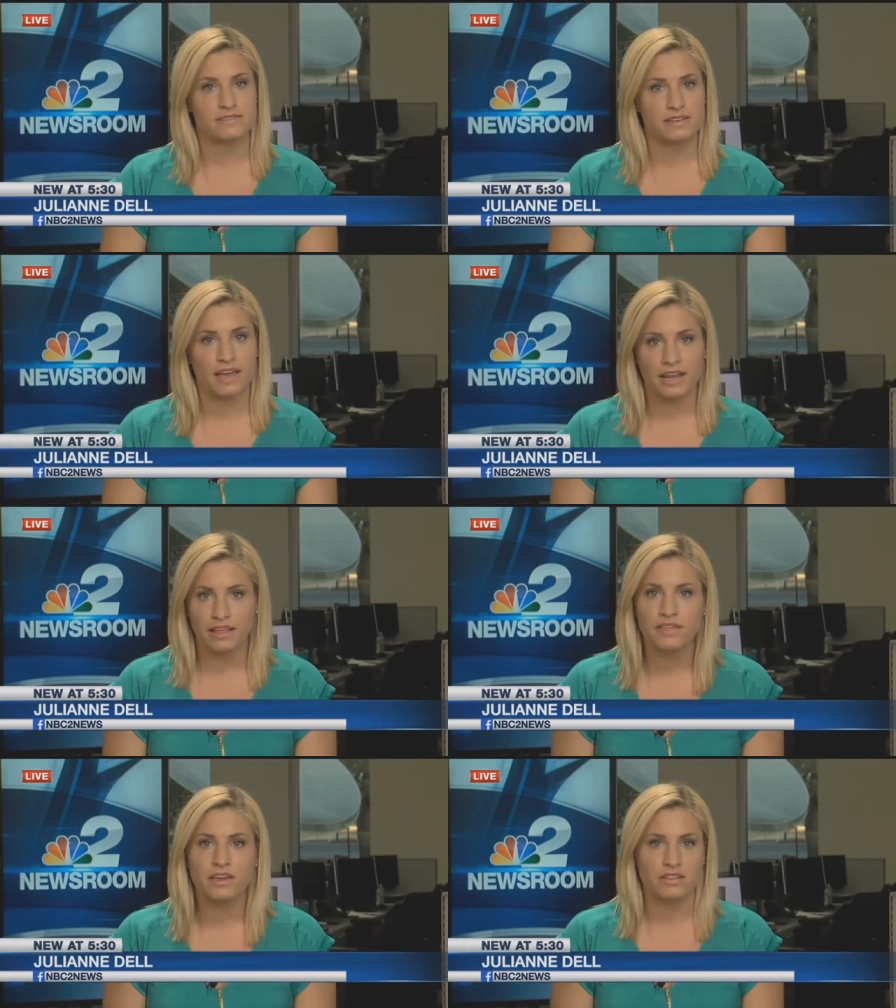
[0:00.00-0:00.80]
they see
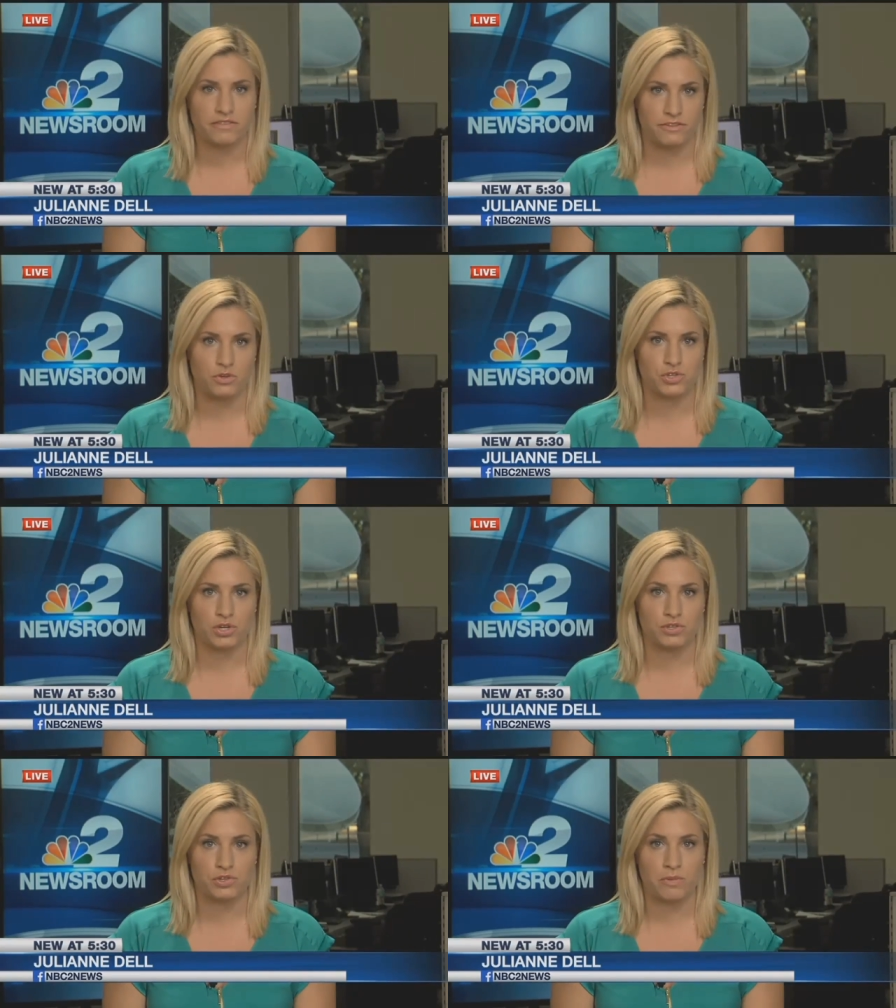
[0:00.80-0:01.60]
anything in the
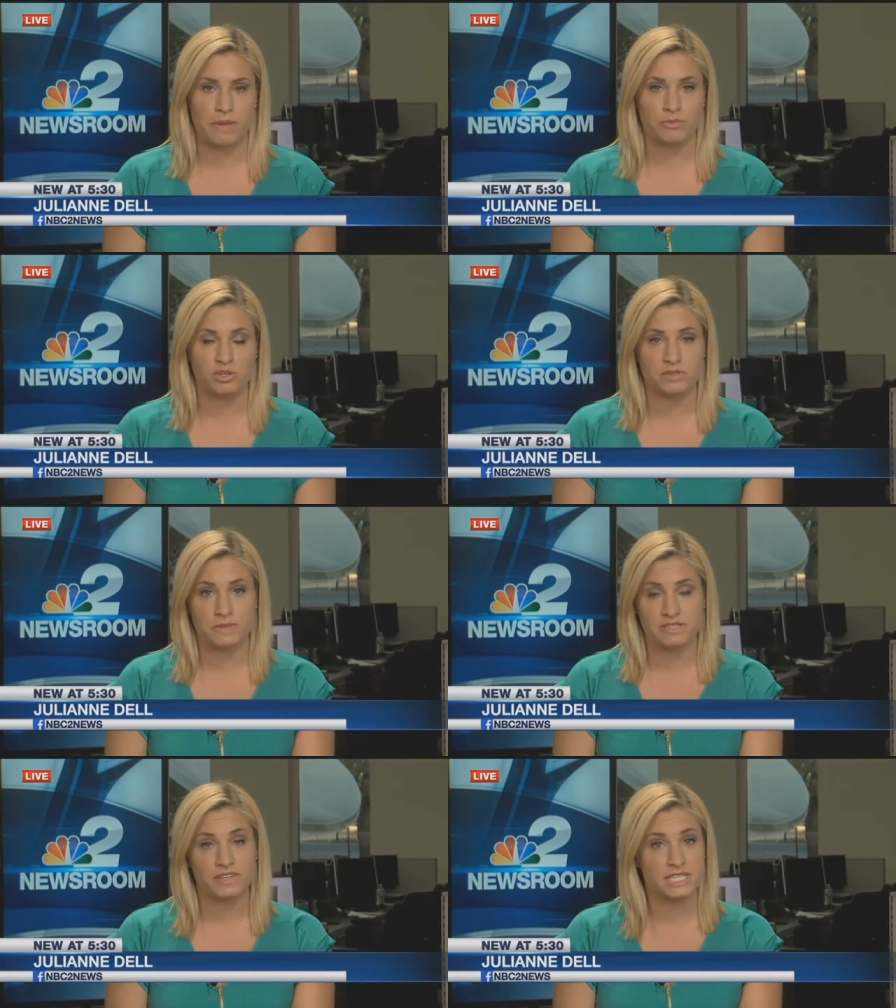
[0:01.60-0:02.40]
future to remember
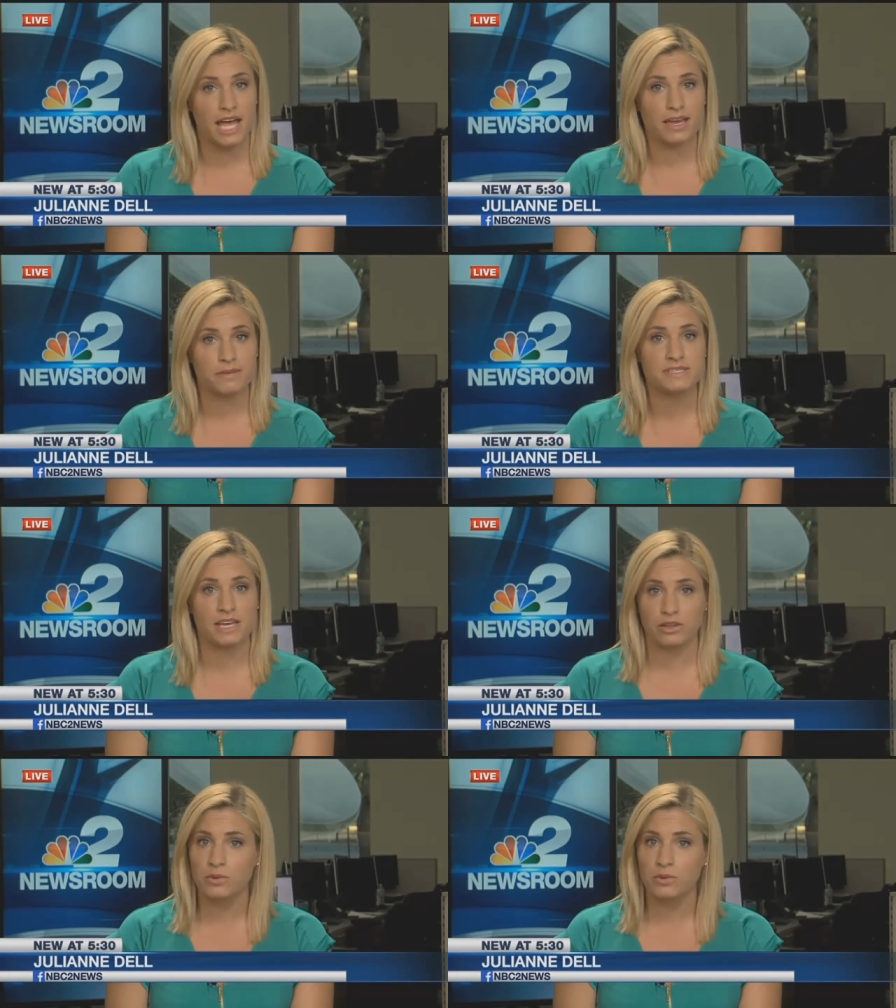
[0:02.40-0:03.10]
specific times